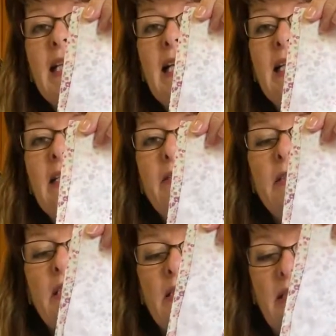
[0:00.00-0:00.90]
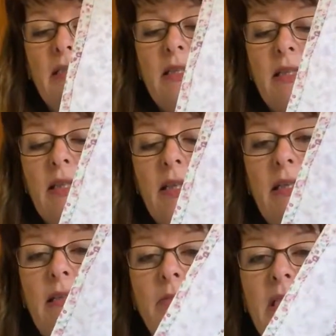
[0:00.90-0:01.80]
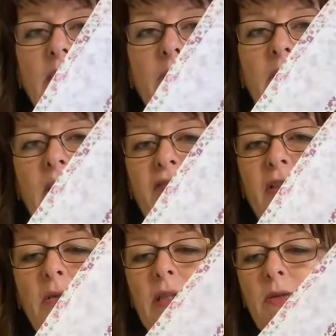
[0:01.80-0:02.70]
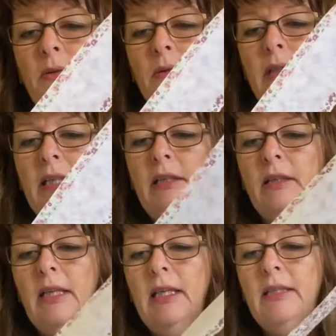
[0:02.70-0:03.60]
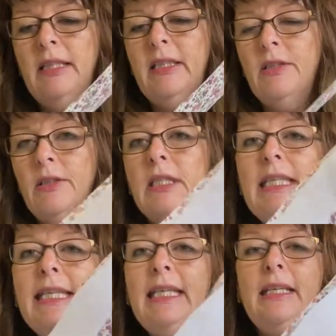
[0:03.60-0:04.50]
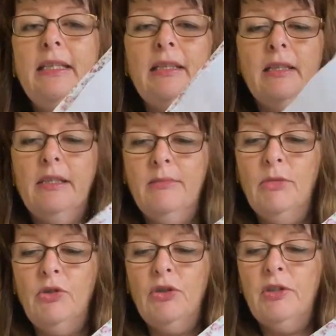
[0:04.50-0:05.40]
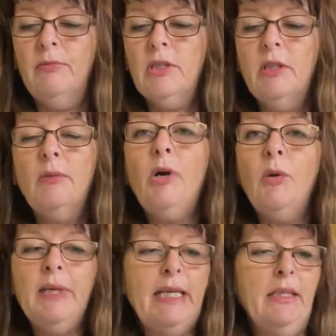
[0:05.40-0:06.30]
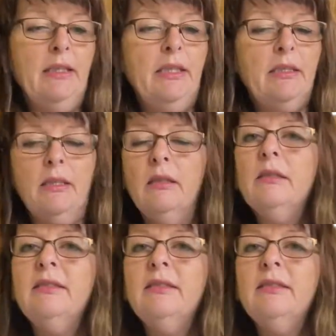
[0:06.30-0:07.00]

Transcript: clear at the sides again because we're going to fold it all in and it doesn't need as much. So I'm just going to pop and iron that on.